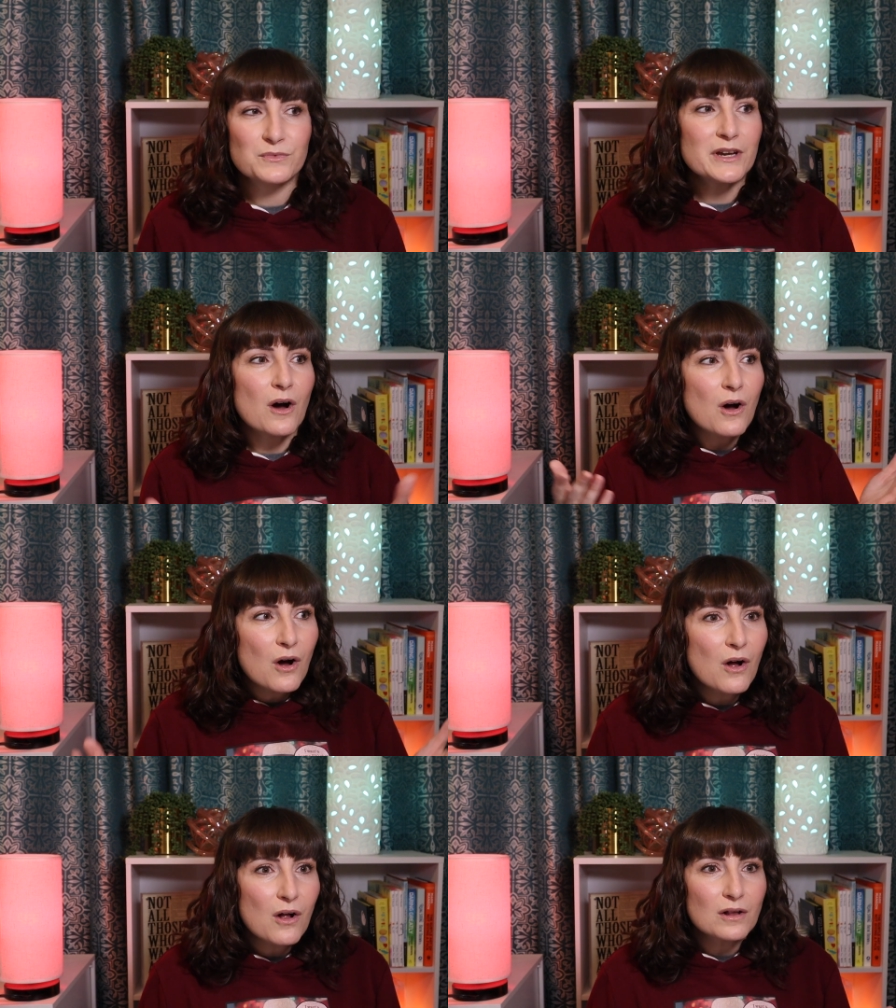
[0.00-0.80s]
We
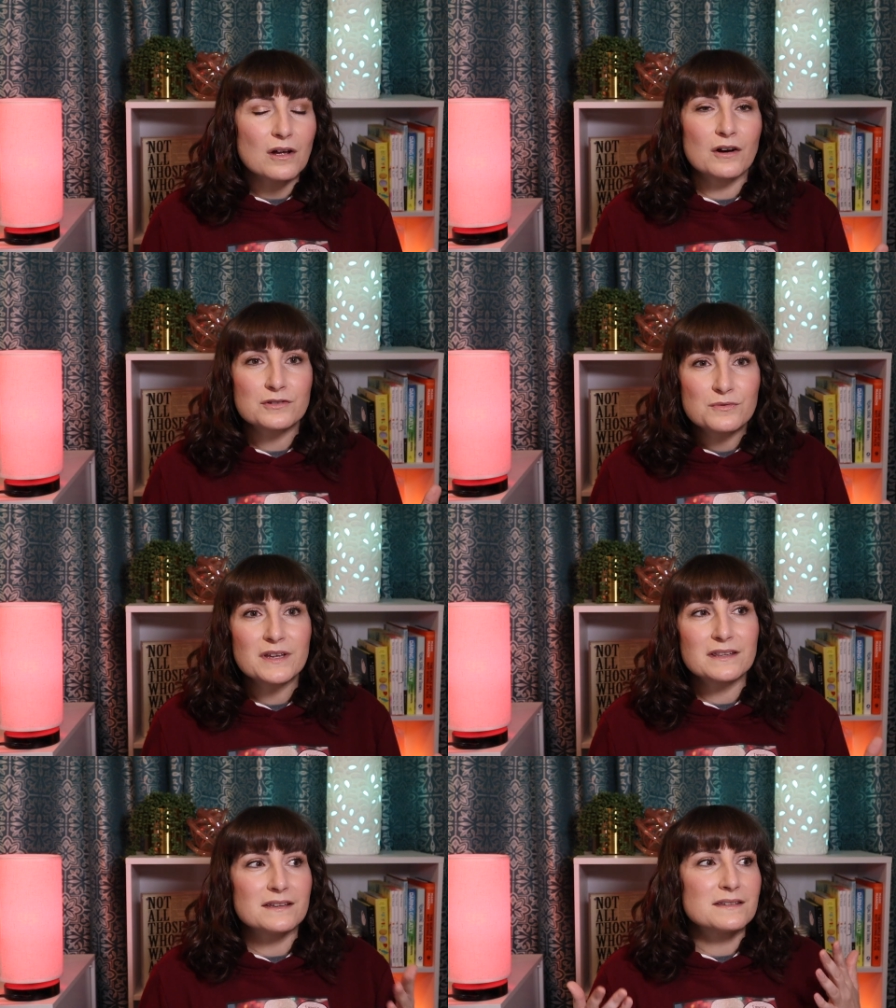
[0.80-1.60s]
all are
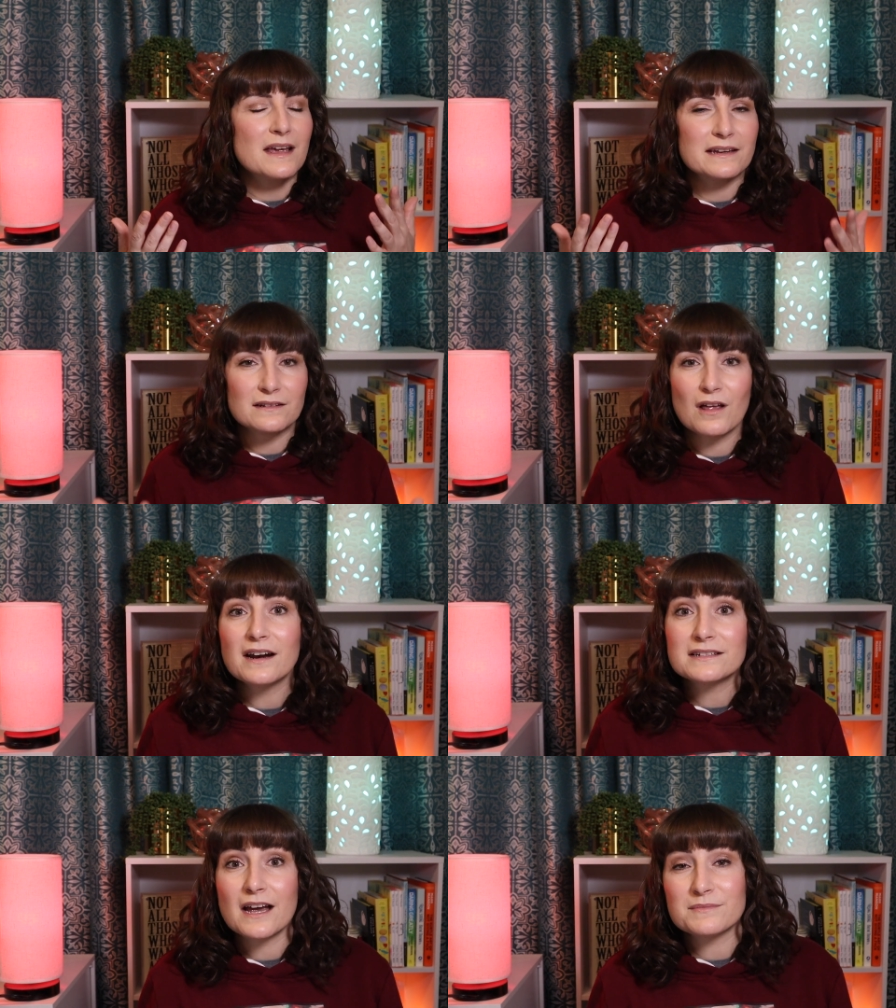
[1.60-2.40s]
doing this, and a
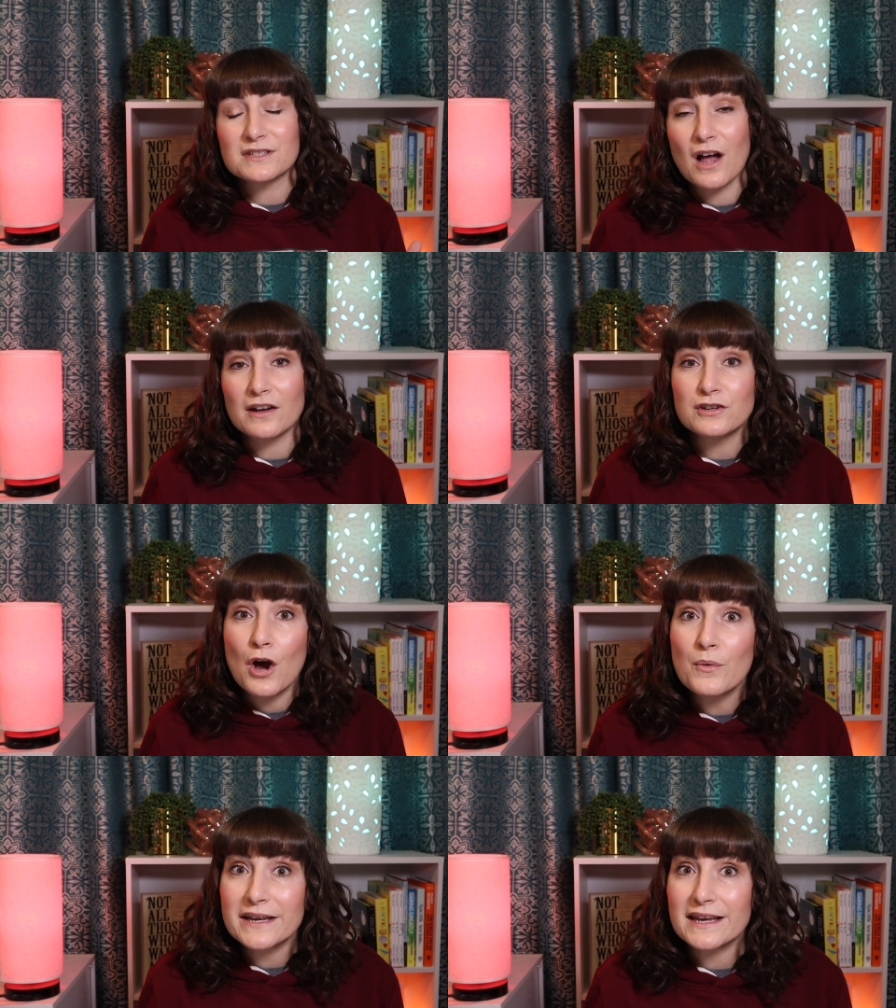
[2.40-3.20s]
lot of times not
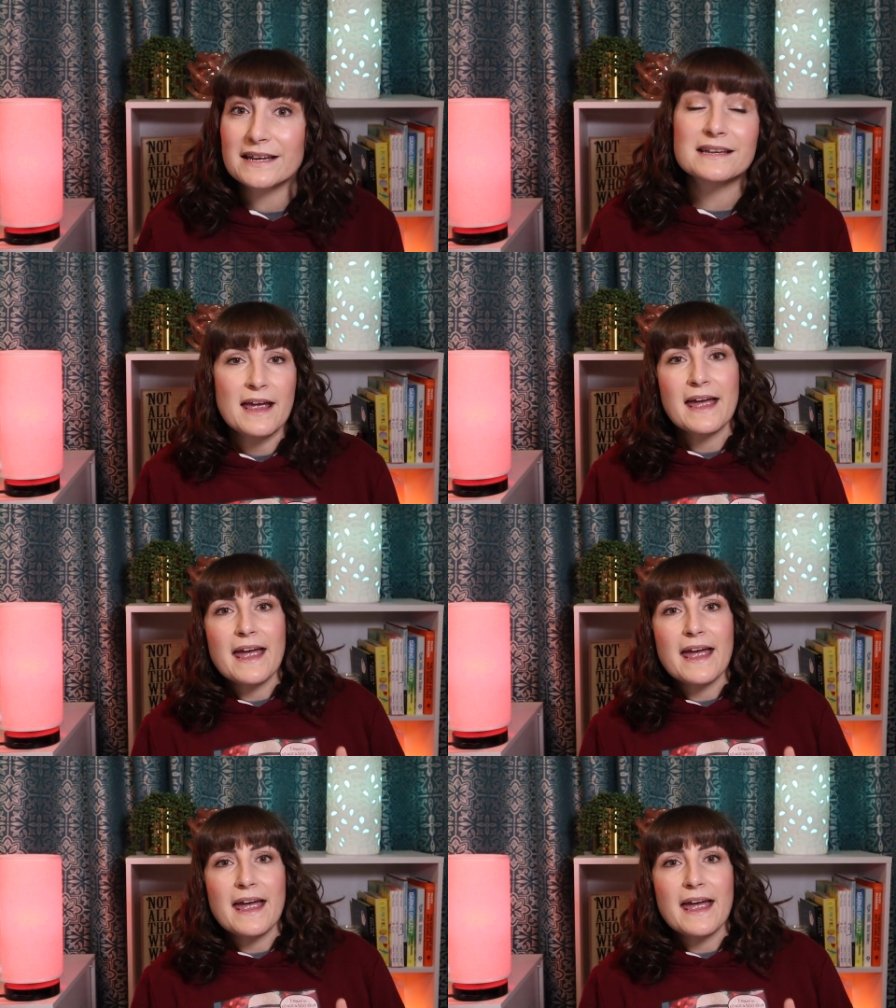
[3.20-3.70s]
knowing it.